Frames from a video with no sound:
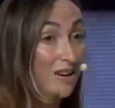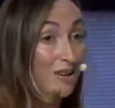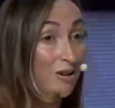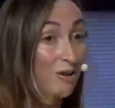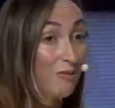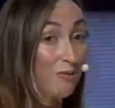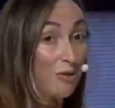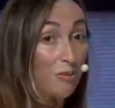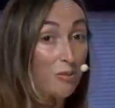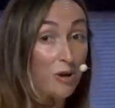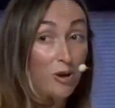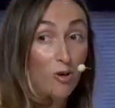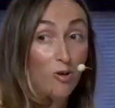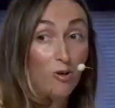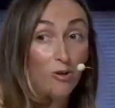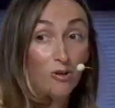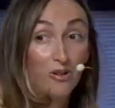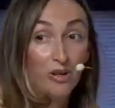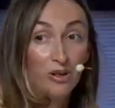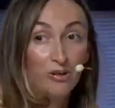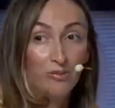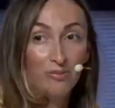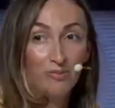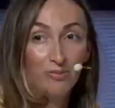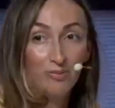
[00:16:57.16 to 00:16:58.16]
of the
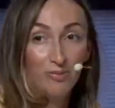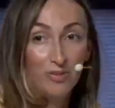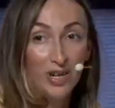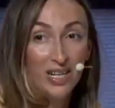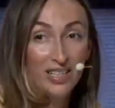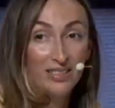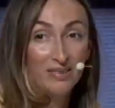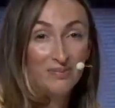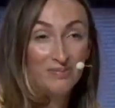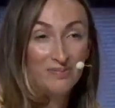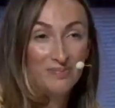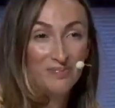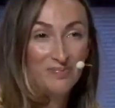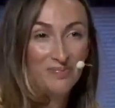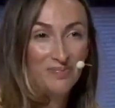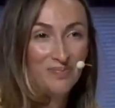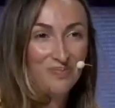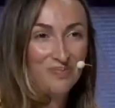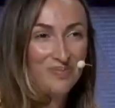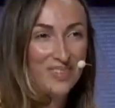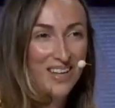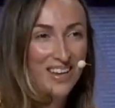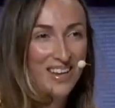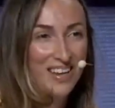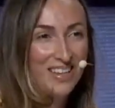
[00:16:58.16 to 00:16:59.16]
beholder, right?
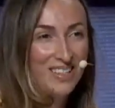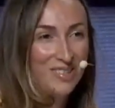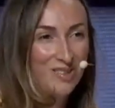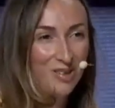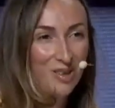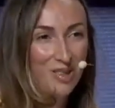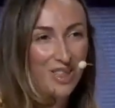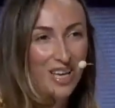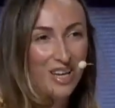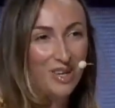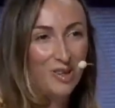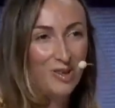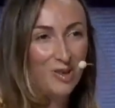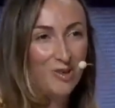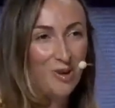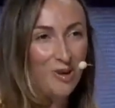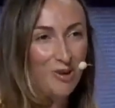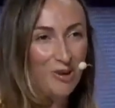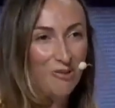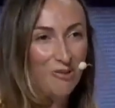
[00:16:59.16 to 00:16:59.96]
So thank you all